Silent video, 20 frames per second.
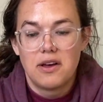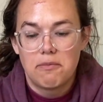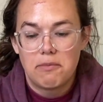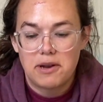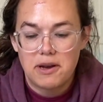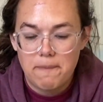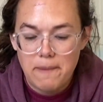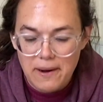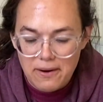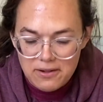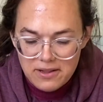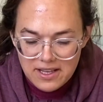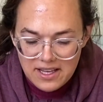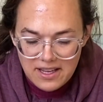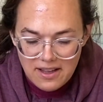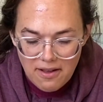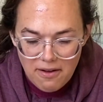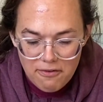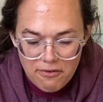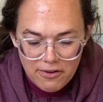but
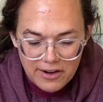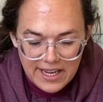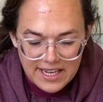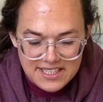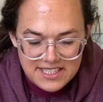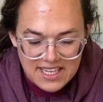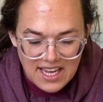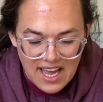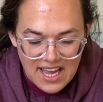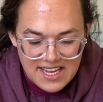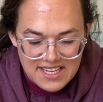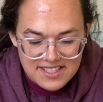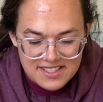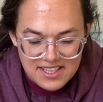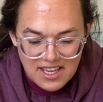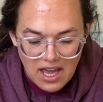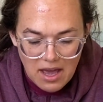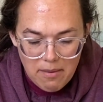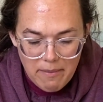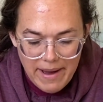apparently
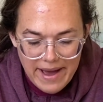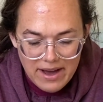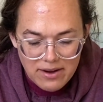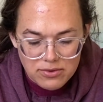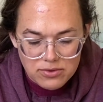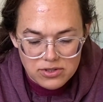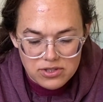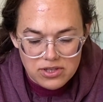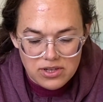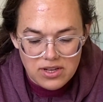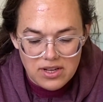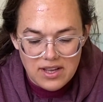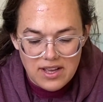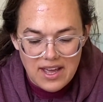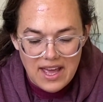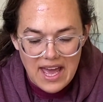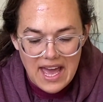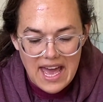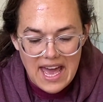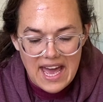forgetii come out
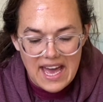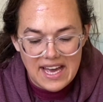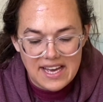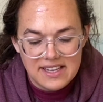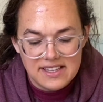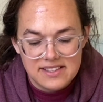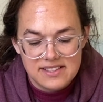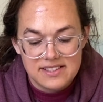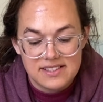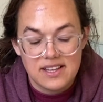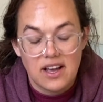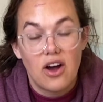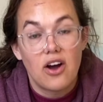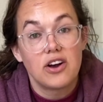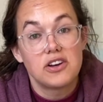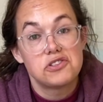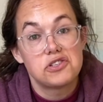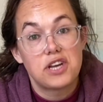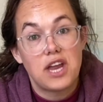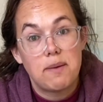as
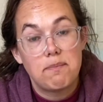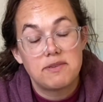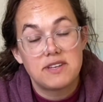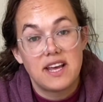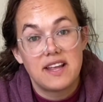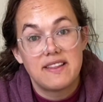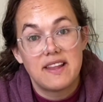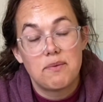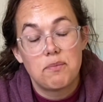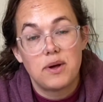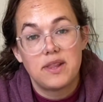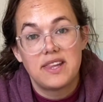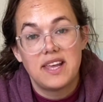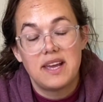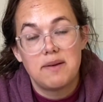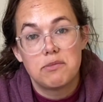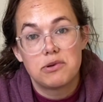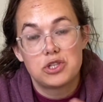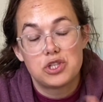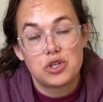heart-shaped, and then when
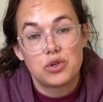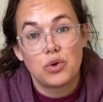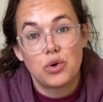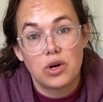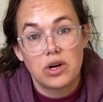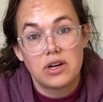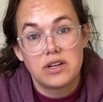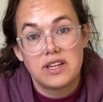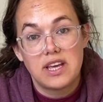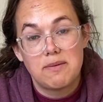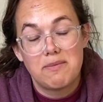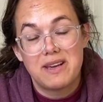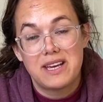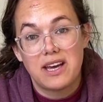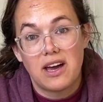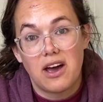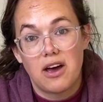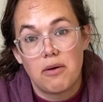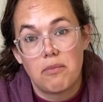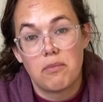they mature, they
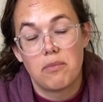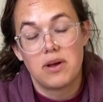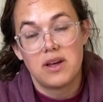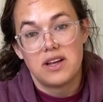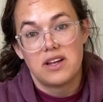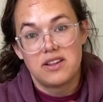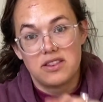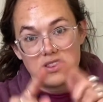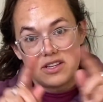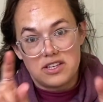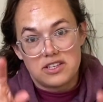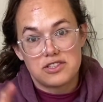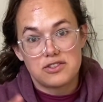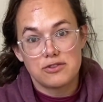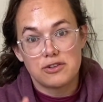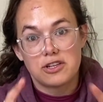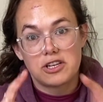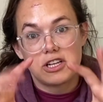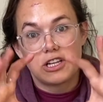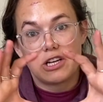become the
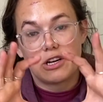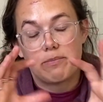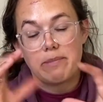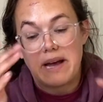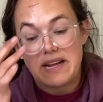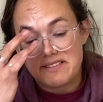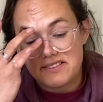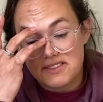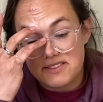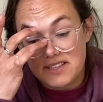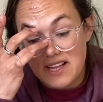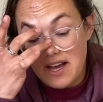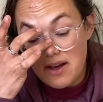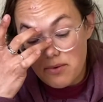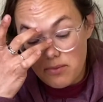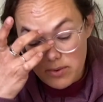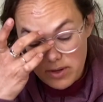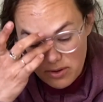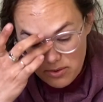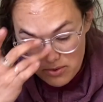circular pattern
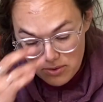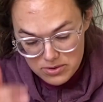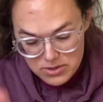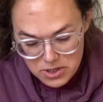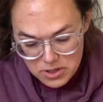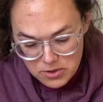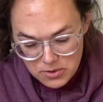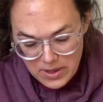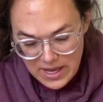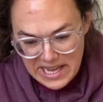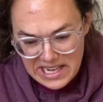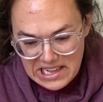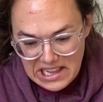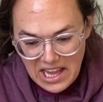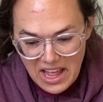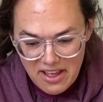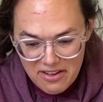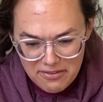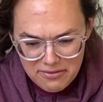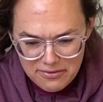that we all know and
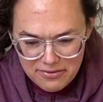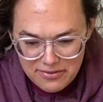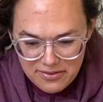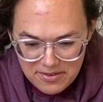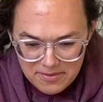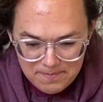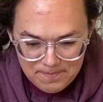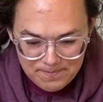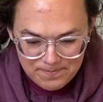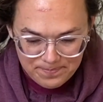love.